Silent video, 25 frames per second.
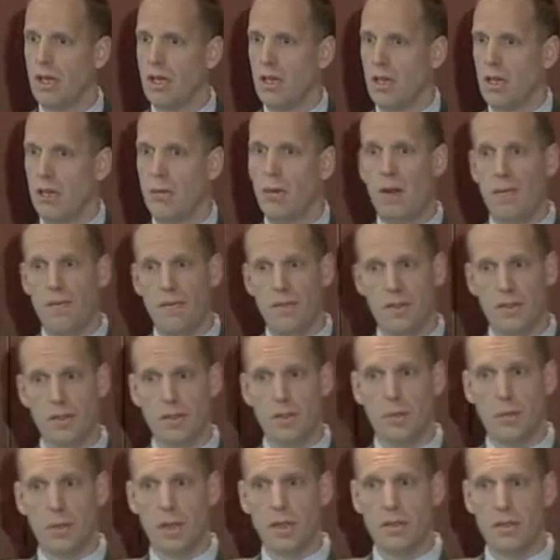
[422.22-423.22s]
You have
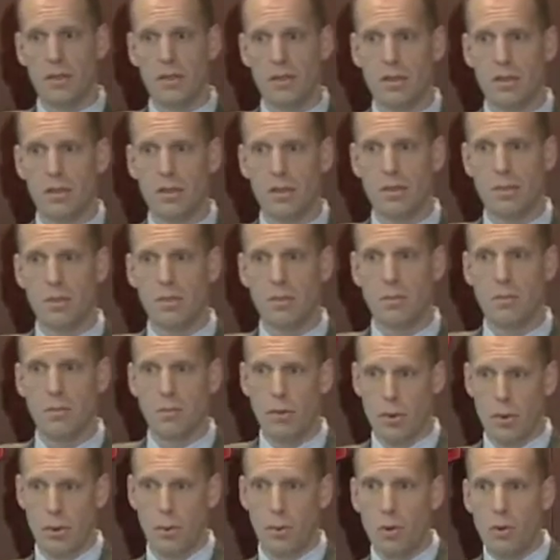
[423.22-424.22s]
physical presence
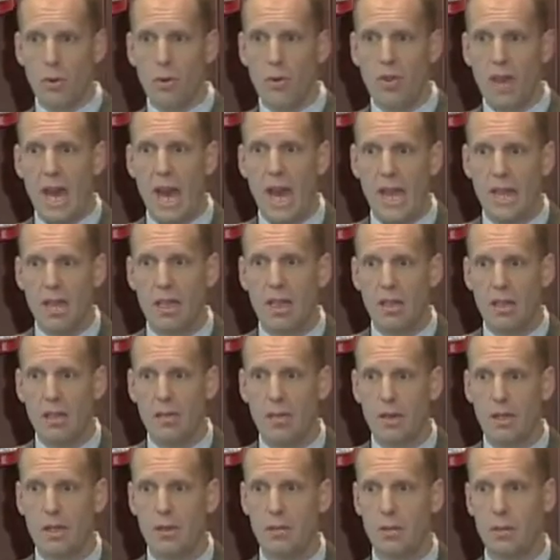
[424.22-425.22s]
through that
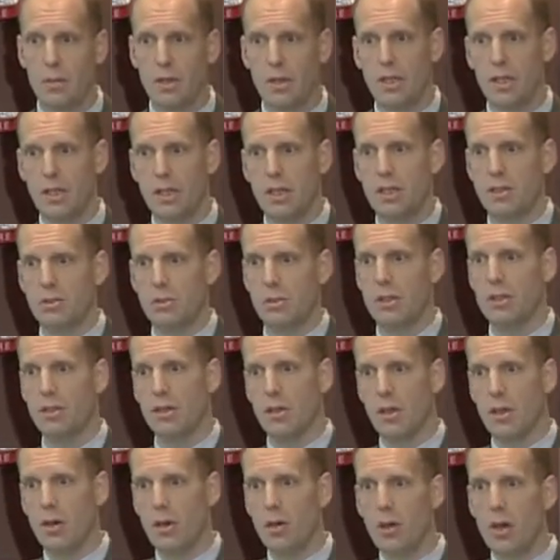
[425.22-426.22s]
individual in the district.
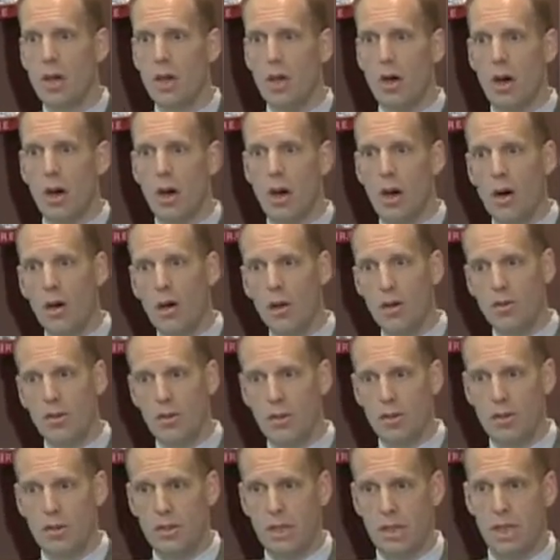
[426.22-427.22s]
So all of
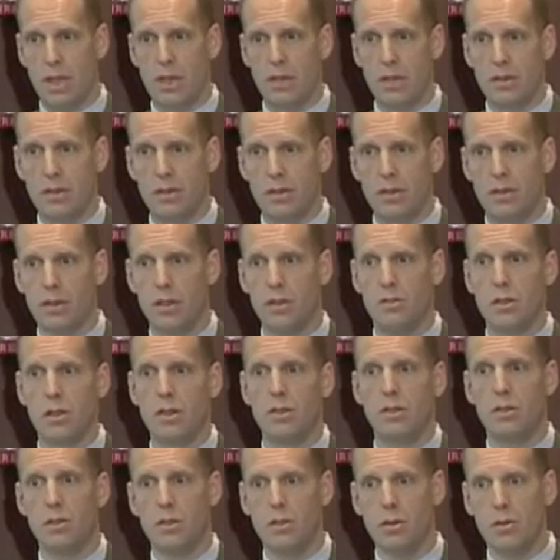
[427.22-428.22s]
your sales are subject
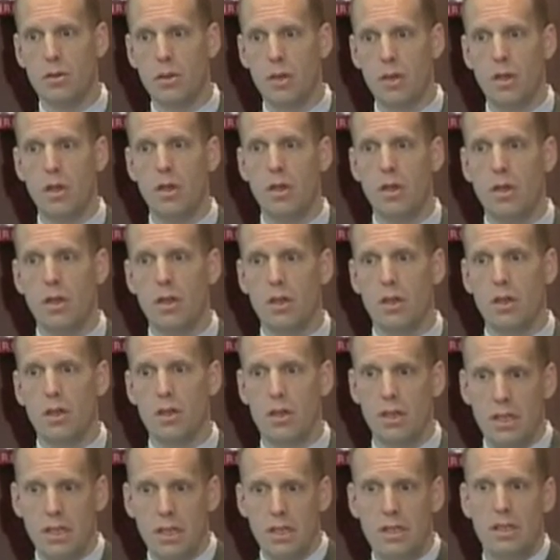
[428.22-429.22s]
to
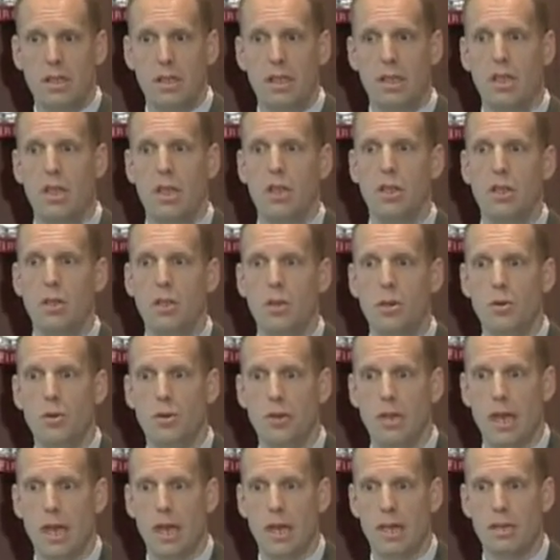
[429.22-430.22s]
the DC use
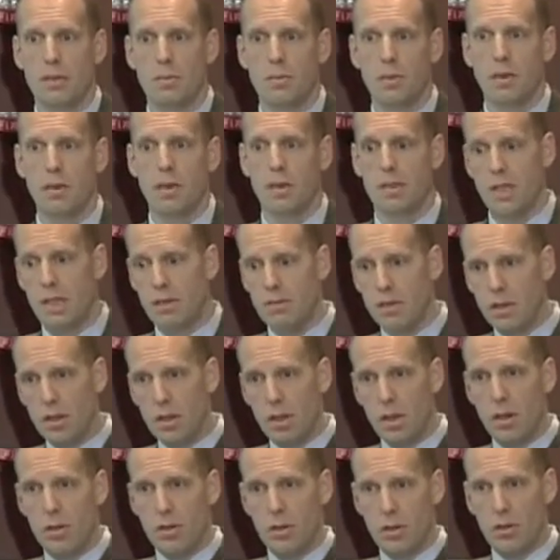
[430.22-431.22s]
tax, because even
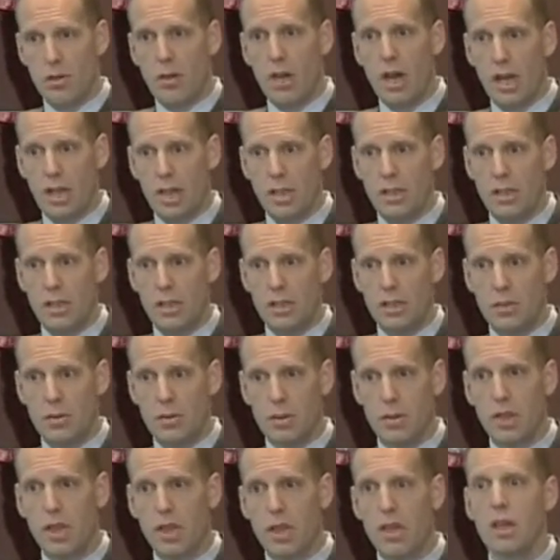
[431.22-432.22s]
though you're not in the
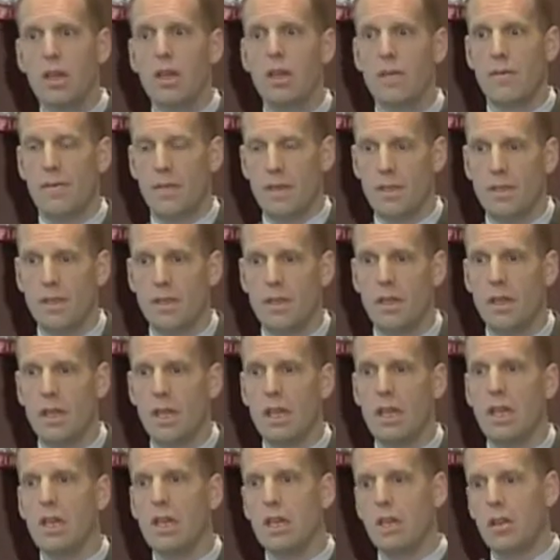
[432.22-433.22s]
district
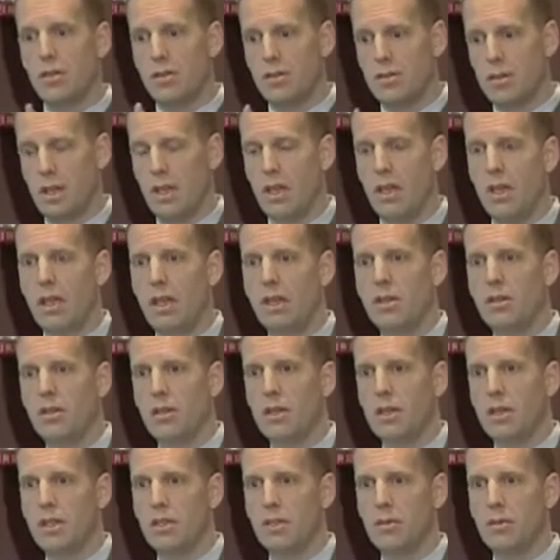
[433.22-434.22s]
physically, you're selling into
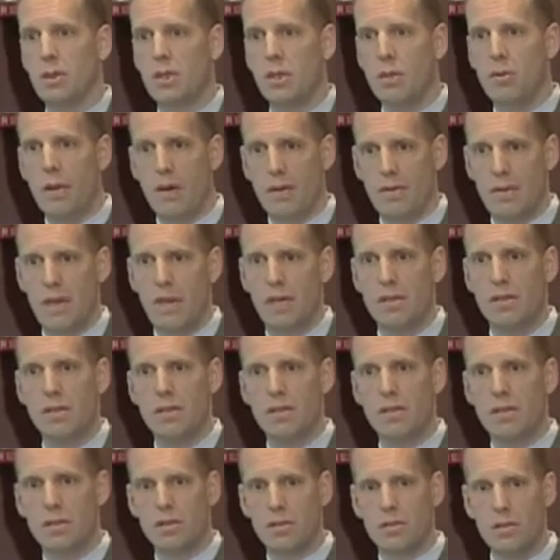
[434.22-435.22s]
the district, you have
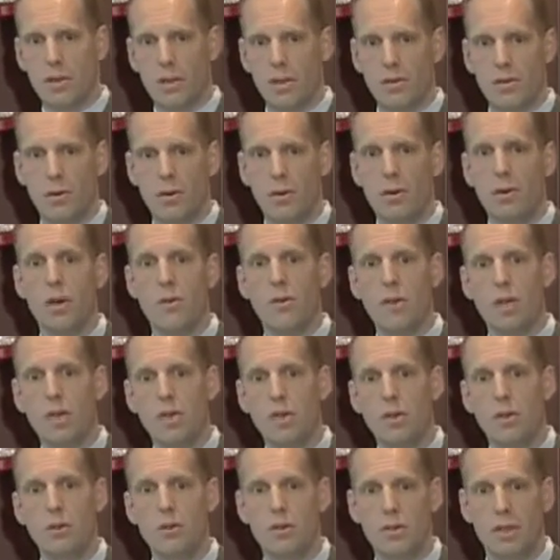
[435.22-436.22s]
nexus, and so therefore you have a
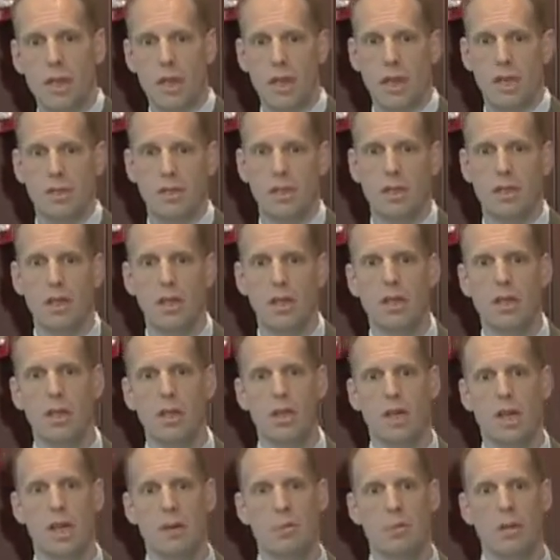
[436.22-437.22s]
use tax
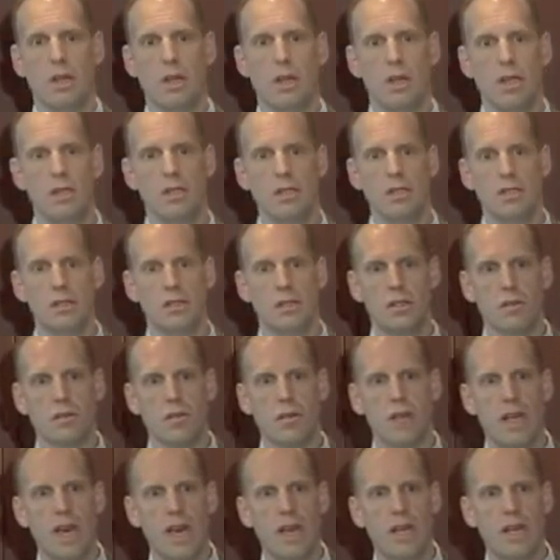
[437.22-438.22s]
obligation. So
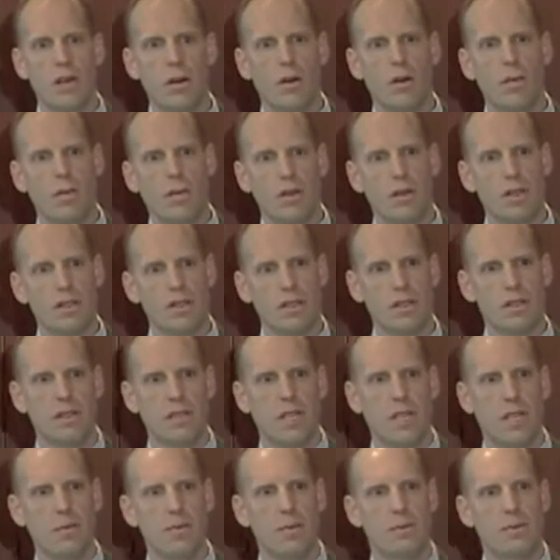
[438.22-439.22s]
that hopefully is an
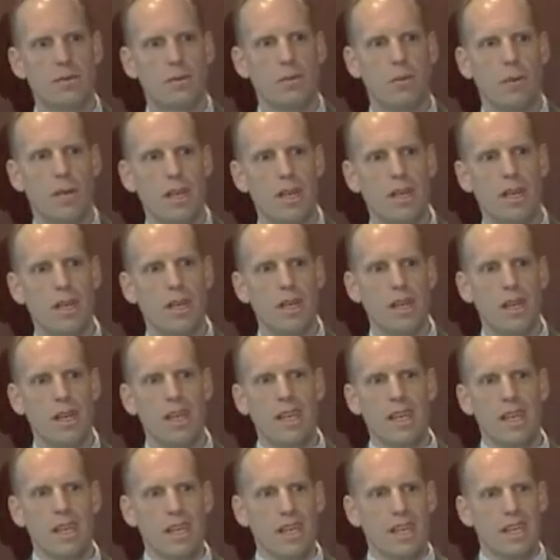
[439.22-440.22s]
example to where
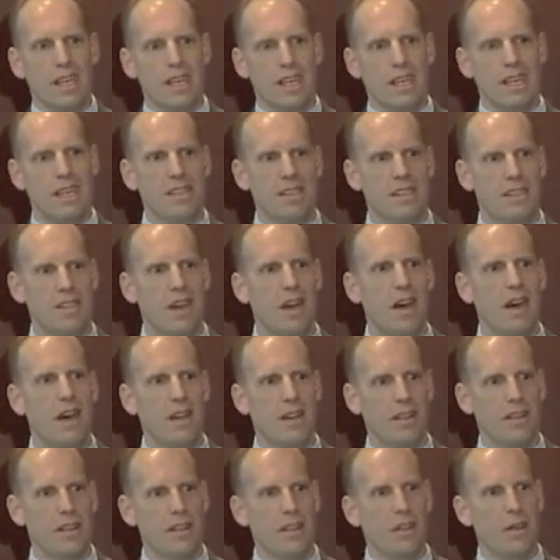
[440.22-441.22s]
it's
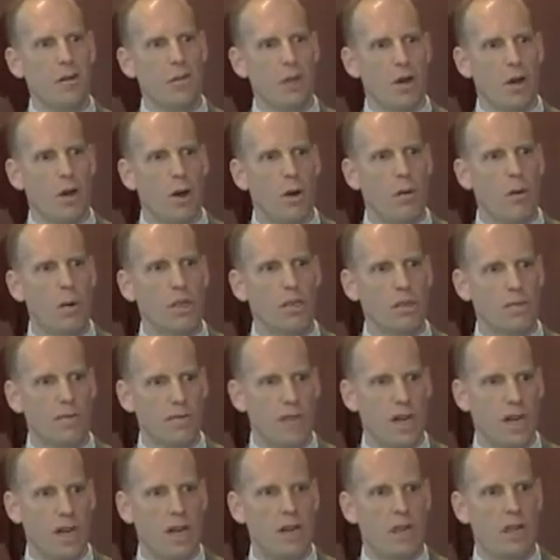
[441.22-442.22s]
not, they don't always
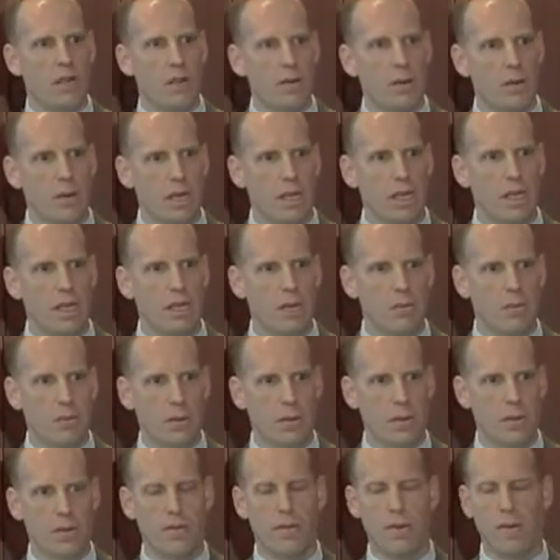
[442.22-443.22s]
follow in
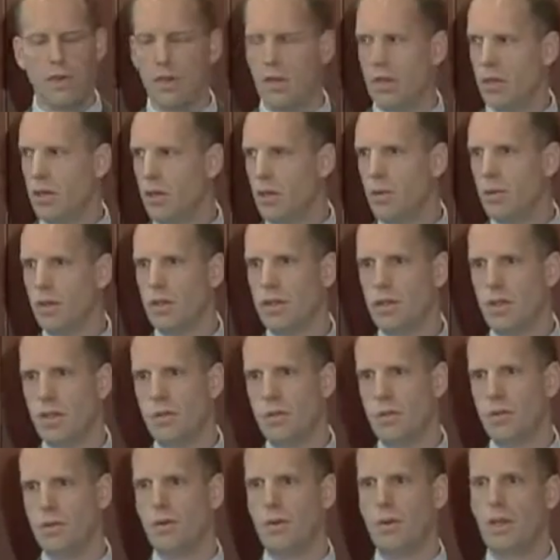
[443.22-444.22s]
perfect unity
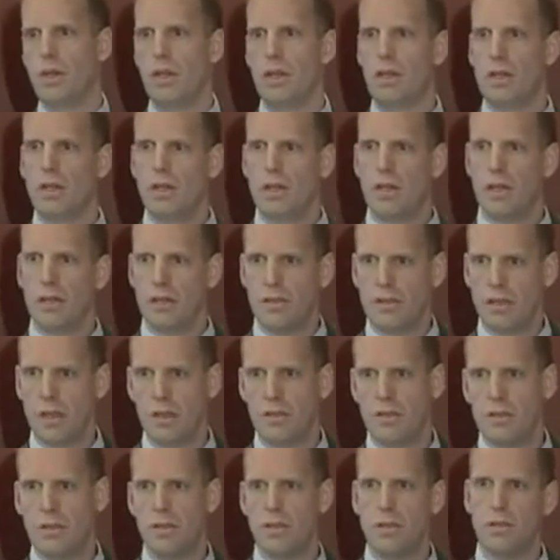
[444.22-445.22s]
between
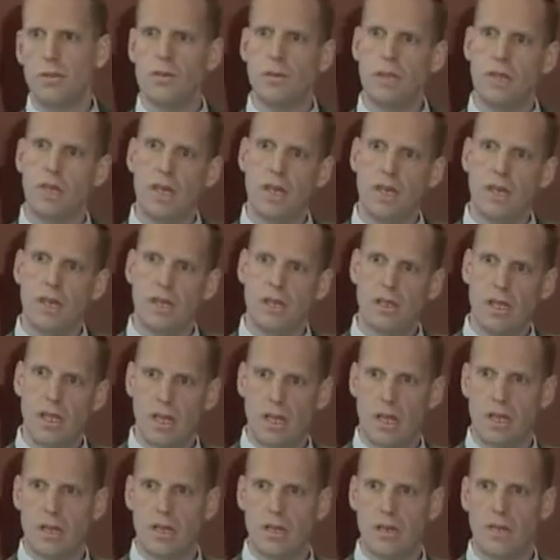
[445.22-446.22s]
sales and use tax
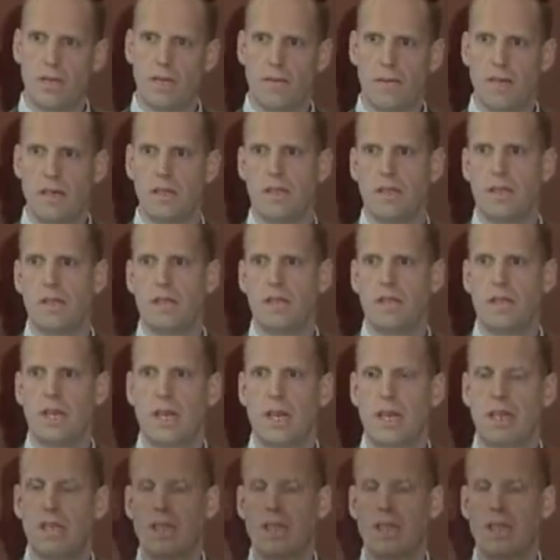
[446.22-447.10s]
and franchise tax,